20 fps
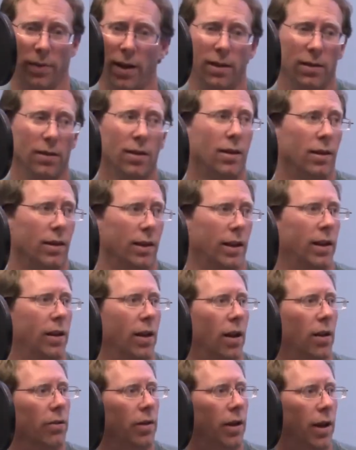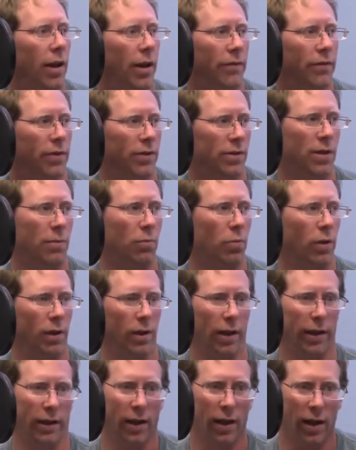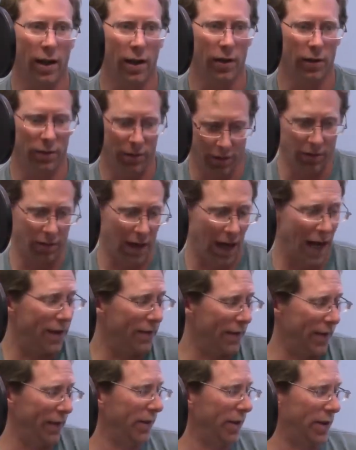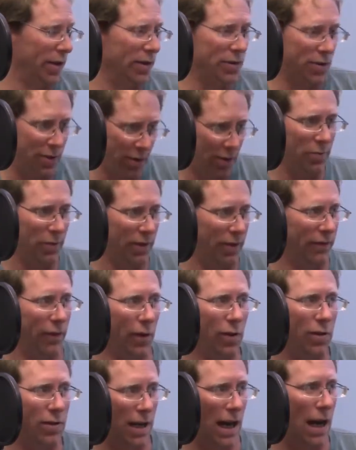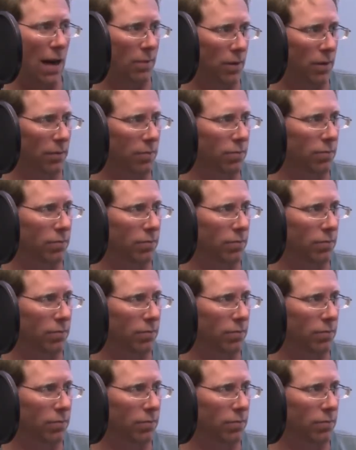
Hey, look. After some point, you're like, dude, I haven't even consumed the first album.